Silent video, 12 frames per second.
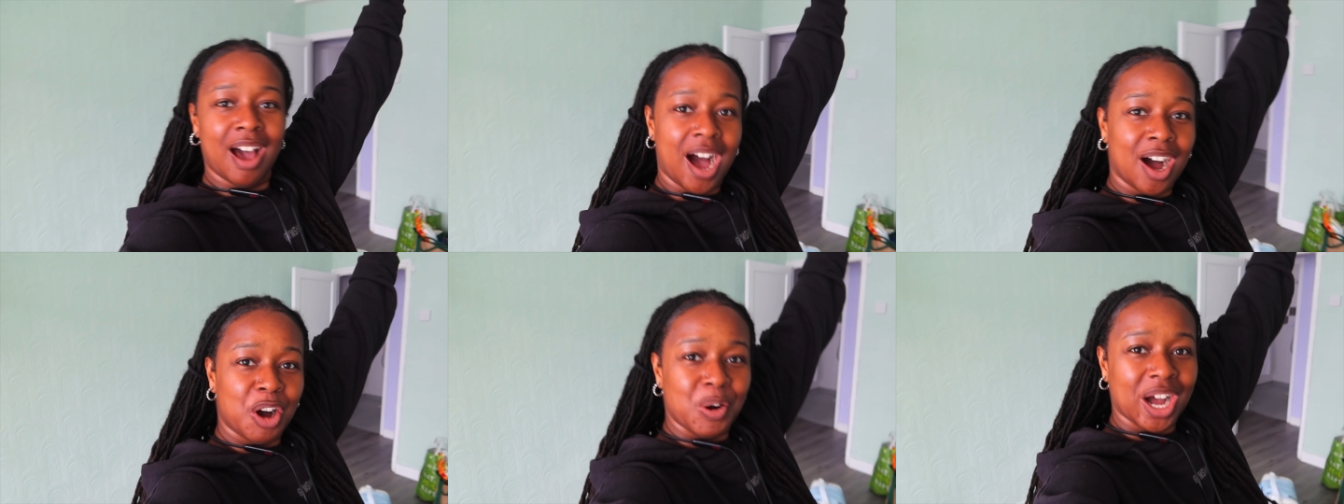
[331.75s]

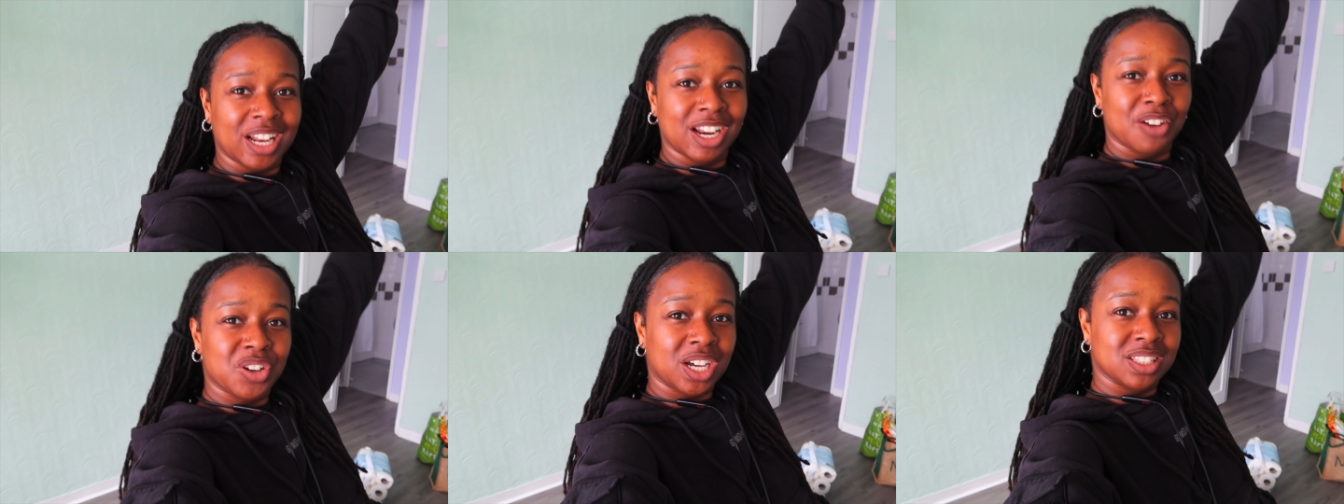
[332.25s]
oh, I
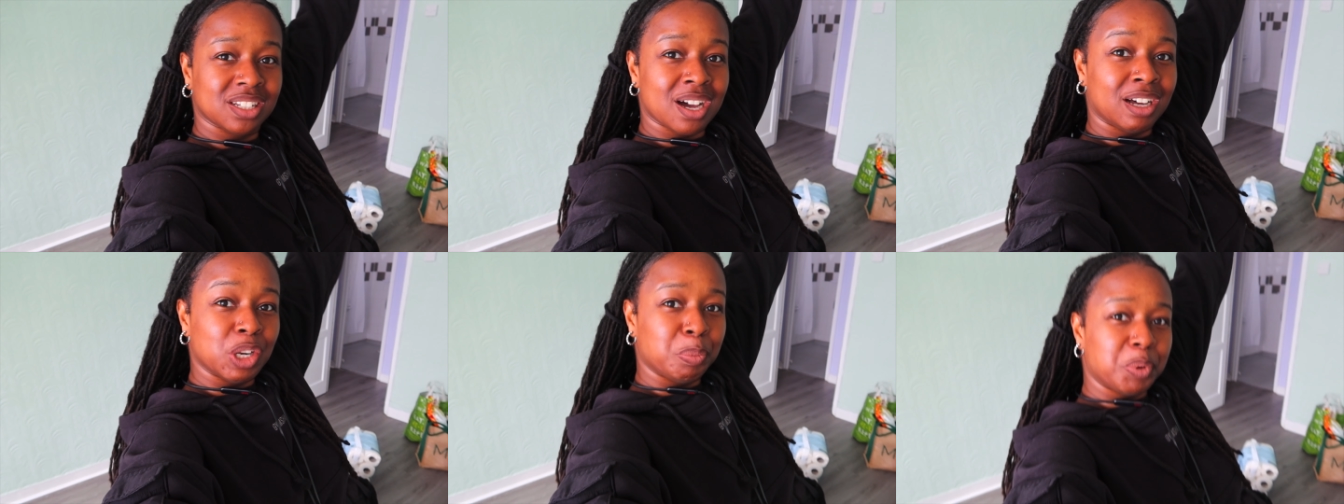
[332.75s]
love how the
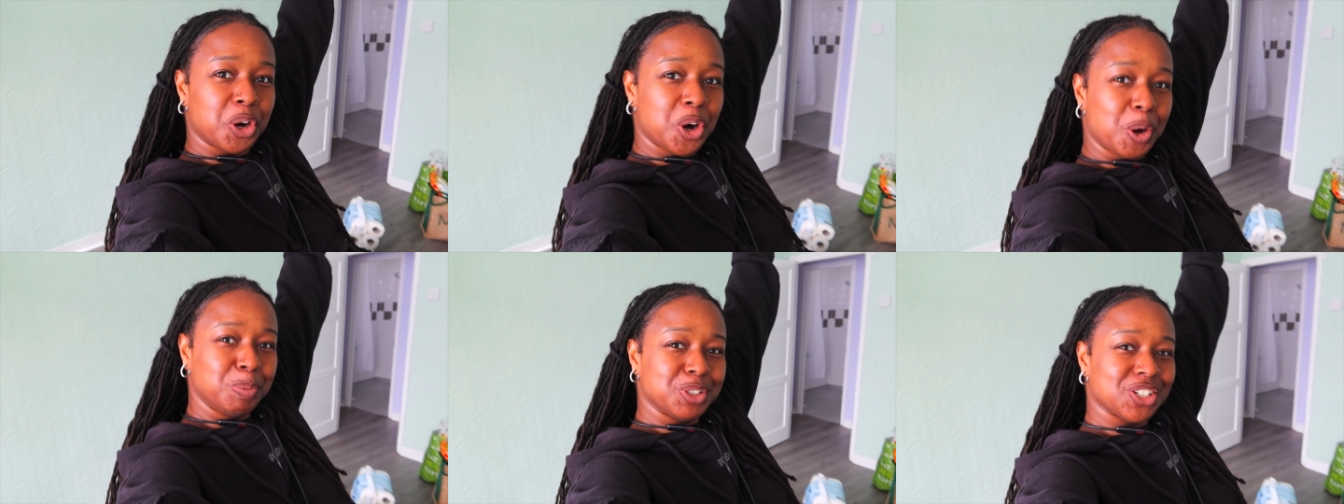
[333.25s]
color
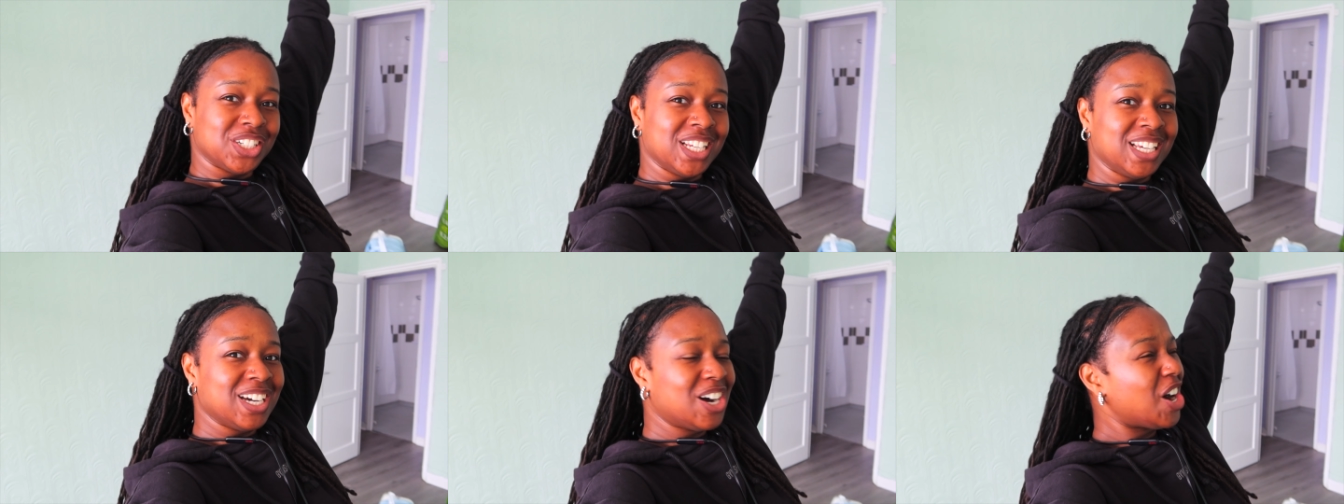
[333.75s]
pops on here.